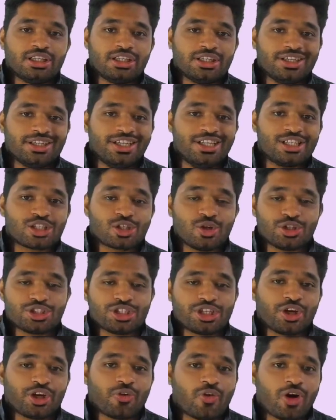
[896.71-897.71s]
disclosure
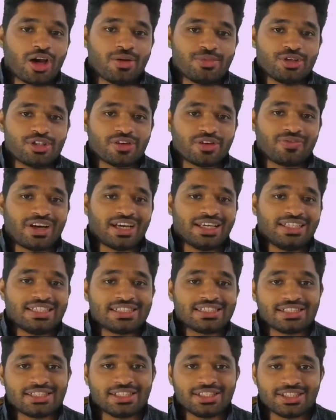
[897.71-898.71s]
requirements of IAS
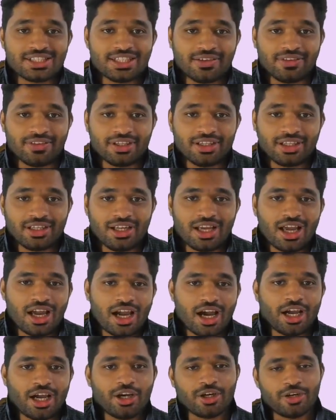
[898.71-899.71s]
37,
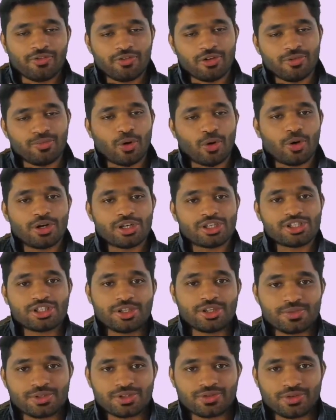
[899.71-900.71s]
I got few bonus
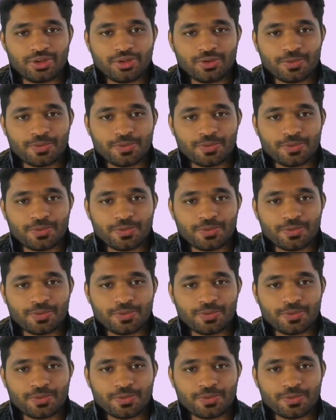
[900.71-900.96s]
tips for you.